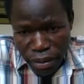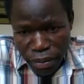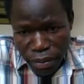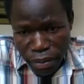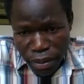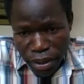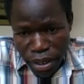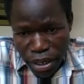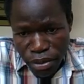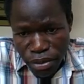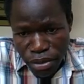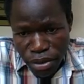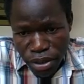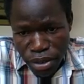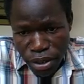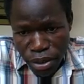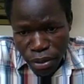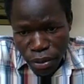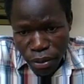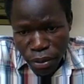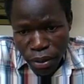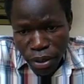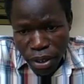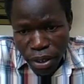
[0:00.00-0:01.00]
Now
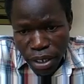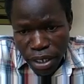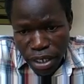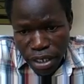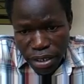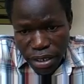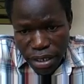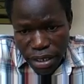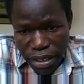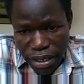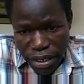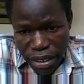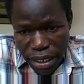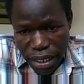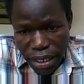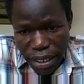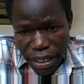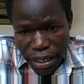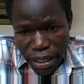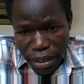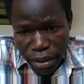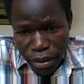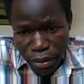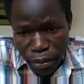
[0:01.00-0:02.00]
0 is descending
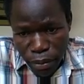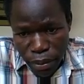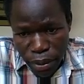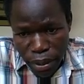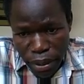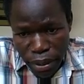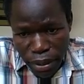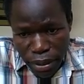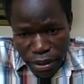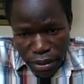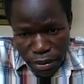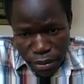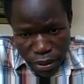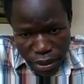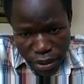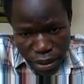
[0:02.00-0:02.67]
and 1 is what?